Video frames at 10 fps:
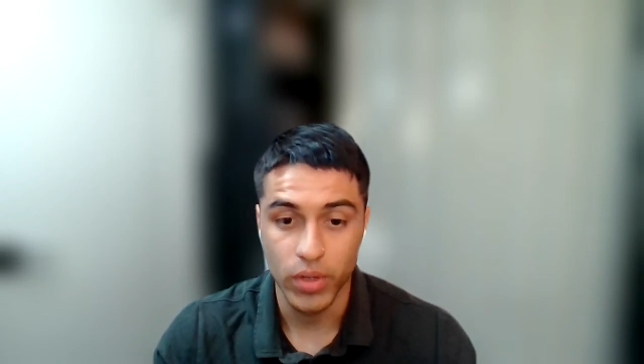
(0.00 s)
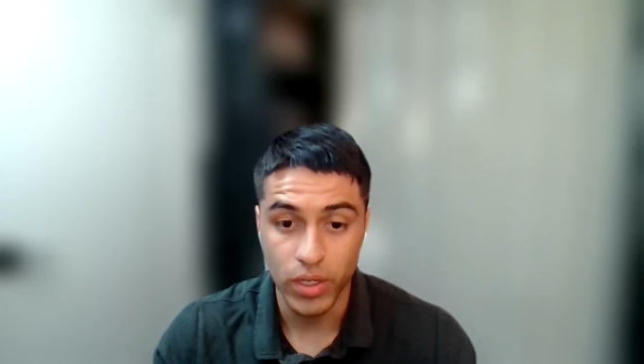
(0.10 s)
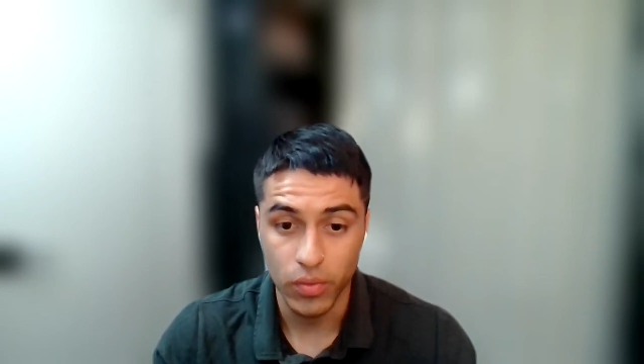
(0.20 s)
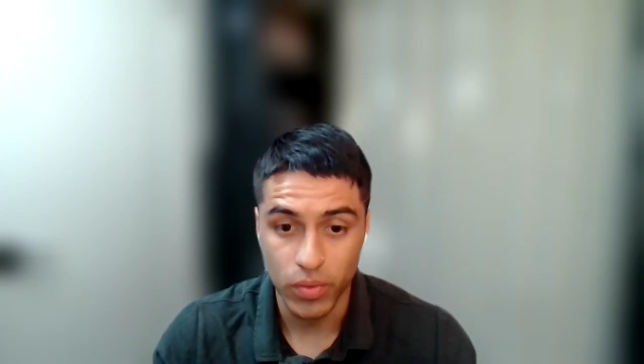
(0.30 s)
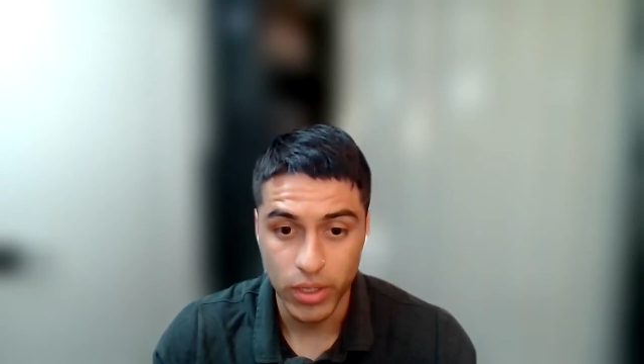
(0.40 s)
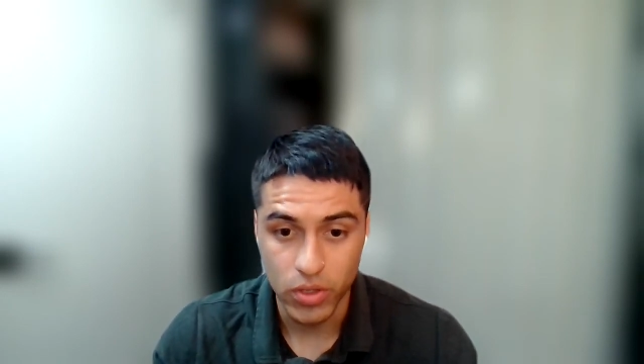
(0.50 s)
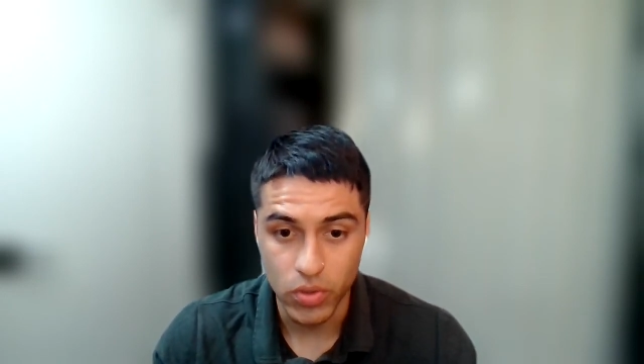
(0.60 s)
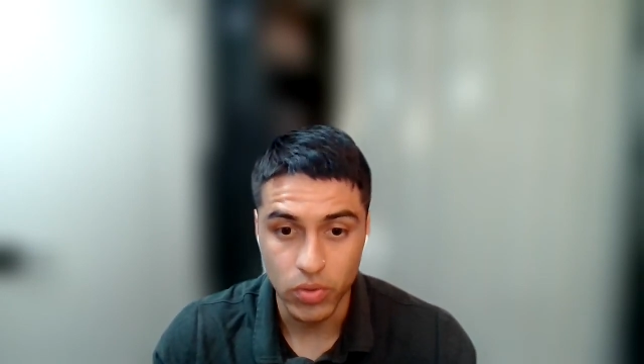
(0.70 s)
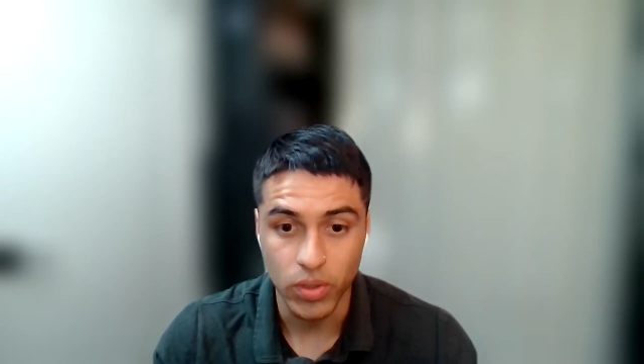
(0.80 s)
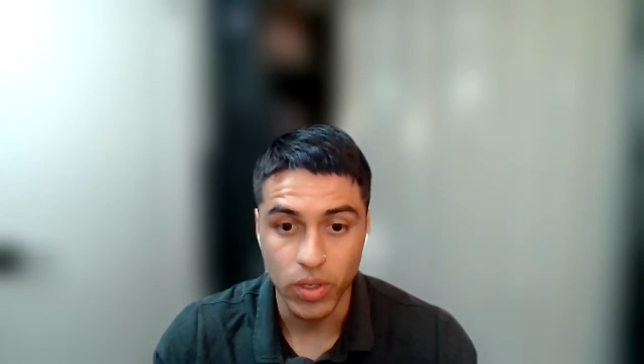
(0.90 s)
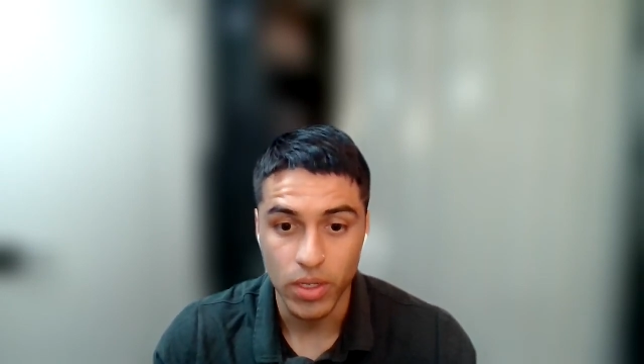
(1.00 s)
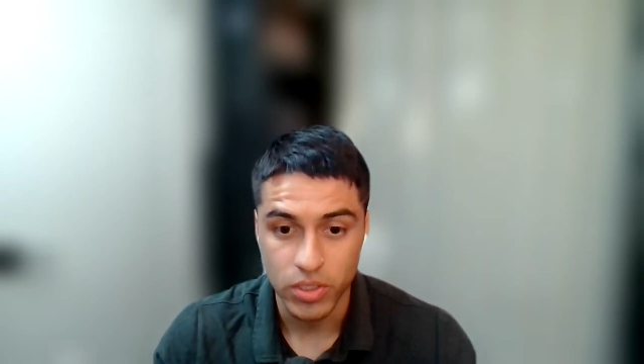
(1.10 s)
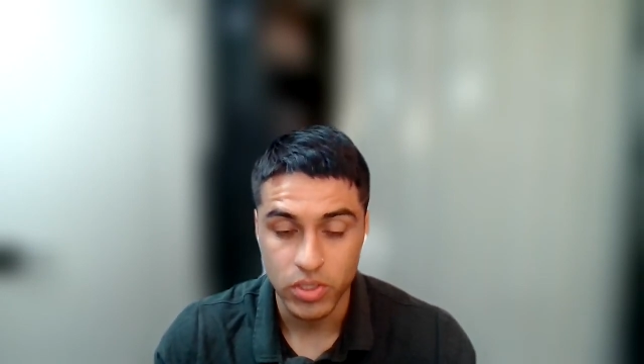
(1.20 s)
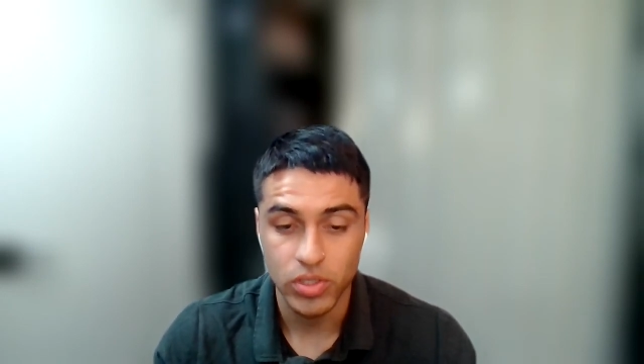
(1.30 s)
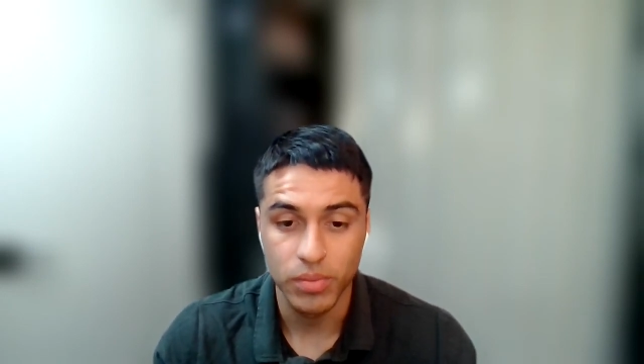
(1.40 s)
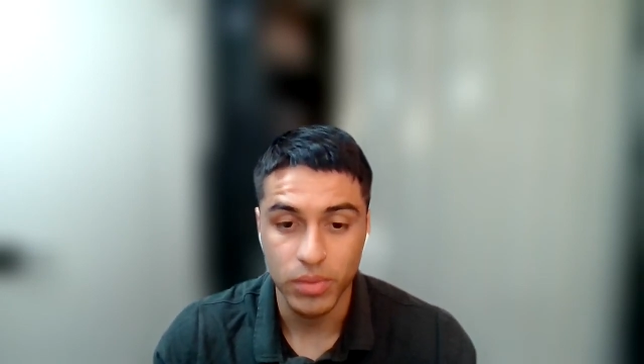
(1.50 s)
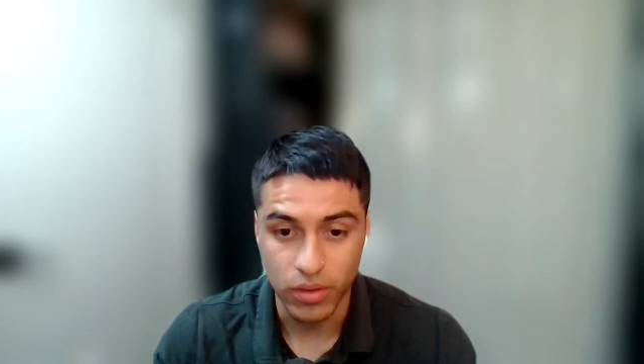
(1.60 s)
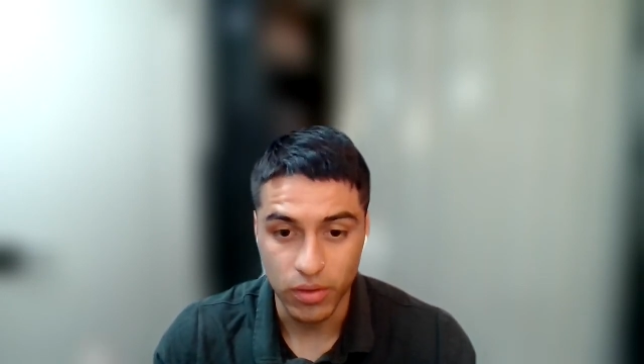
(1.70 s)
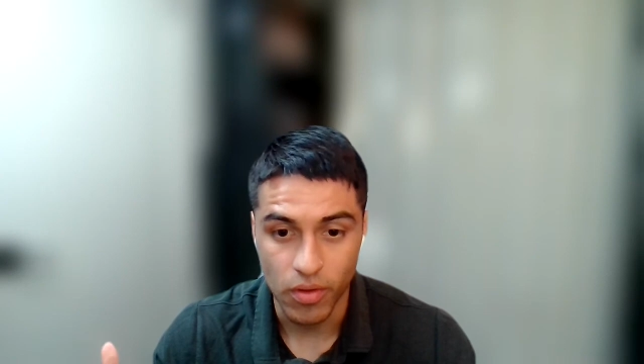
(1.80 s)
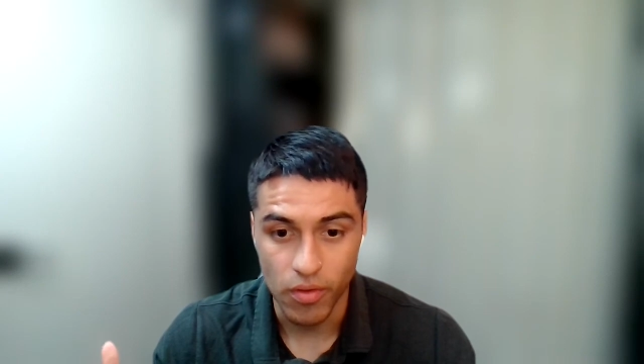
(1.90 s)
we can really do
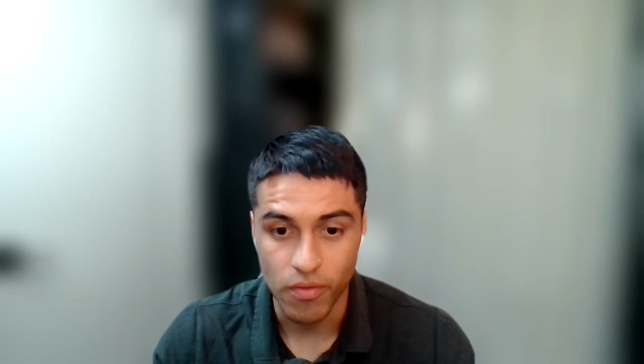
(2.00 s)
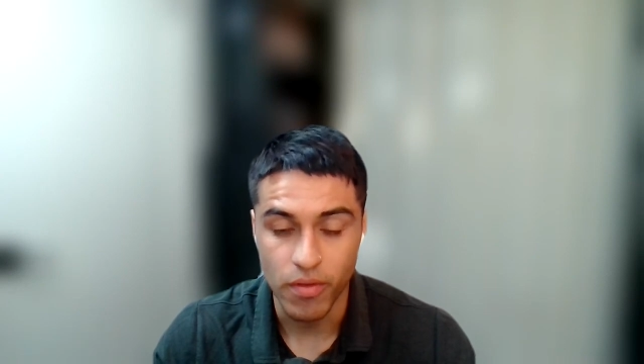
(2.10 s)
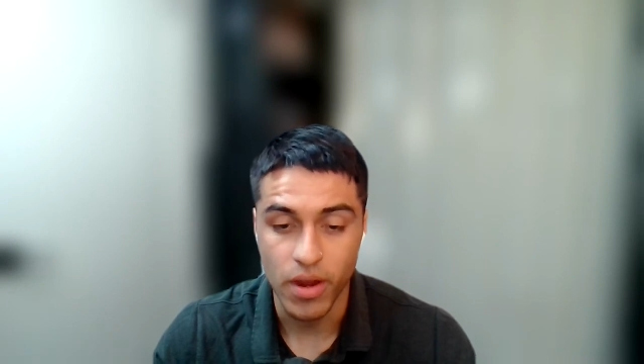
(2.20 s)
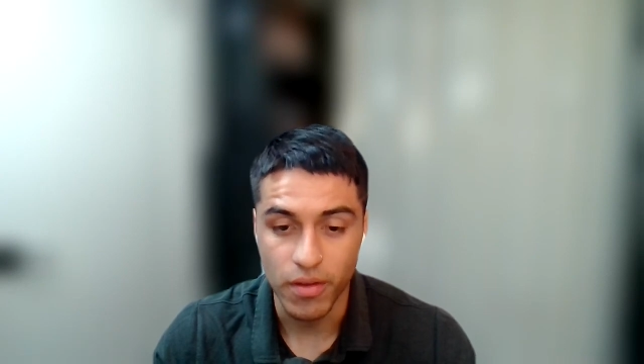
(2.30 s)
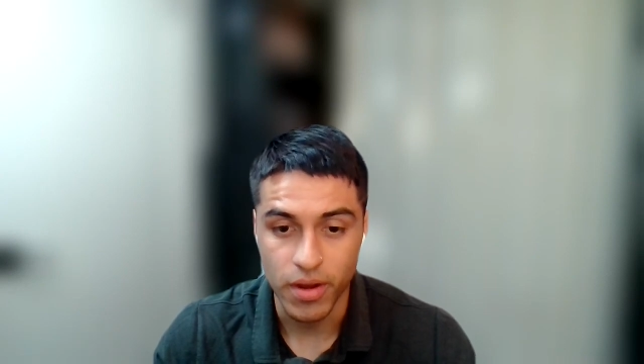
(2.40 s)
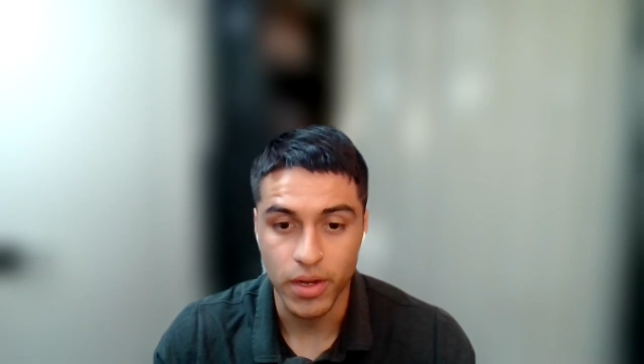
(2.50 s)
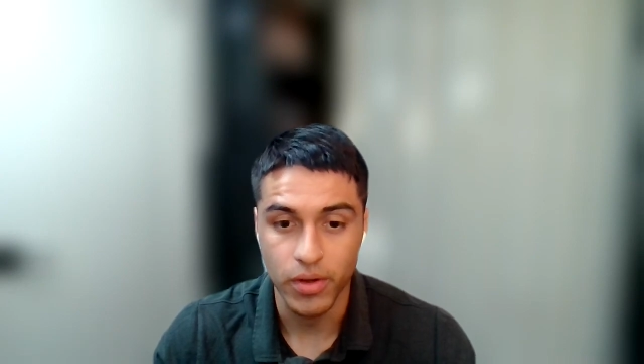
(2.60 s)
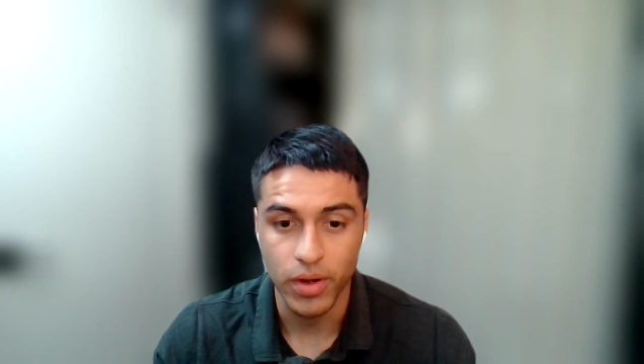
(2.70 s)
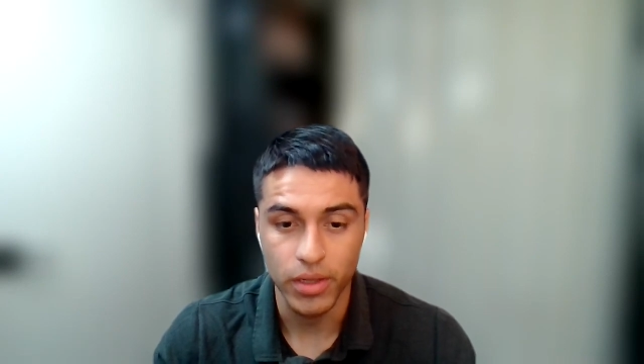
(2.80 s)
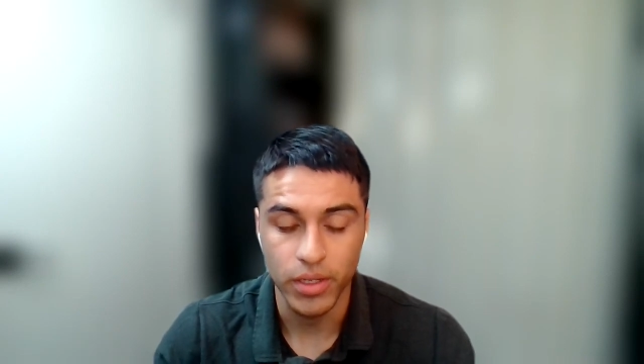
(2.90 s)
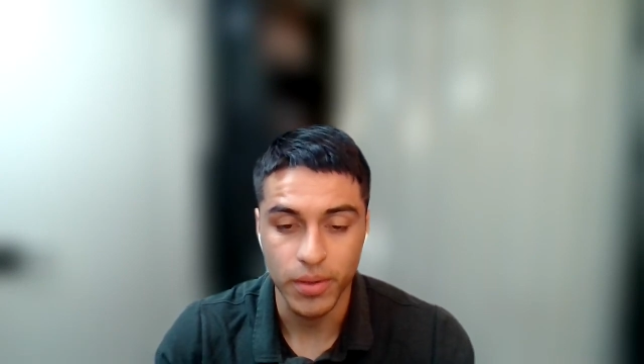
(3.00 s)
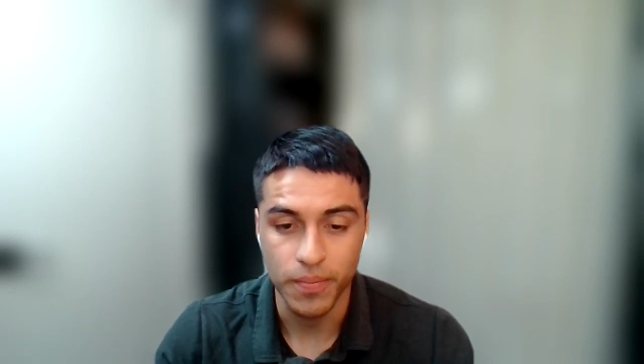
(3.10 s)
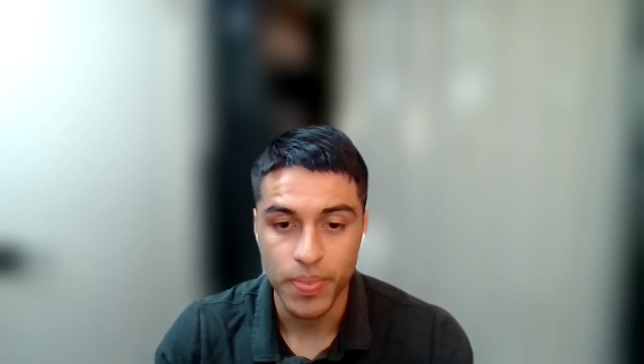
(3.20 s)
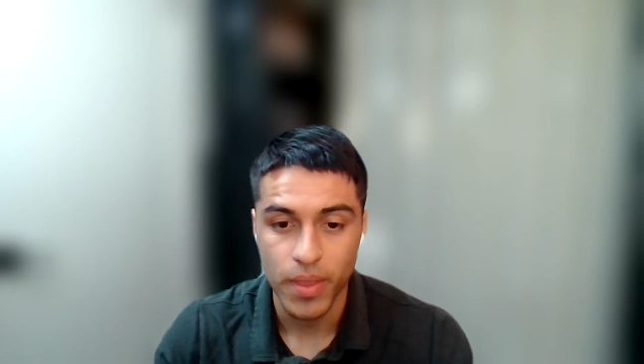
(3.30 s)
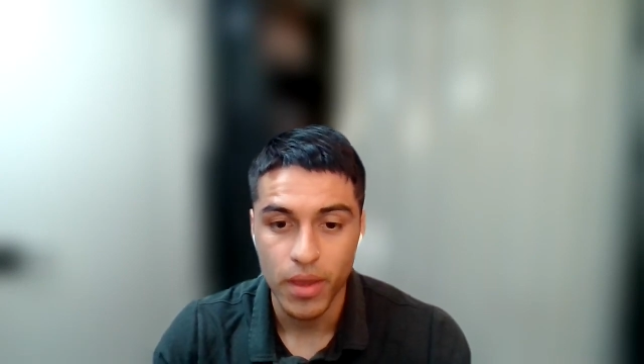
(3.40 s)
something very, very grand here.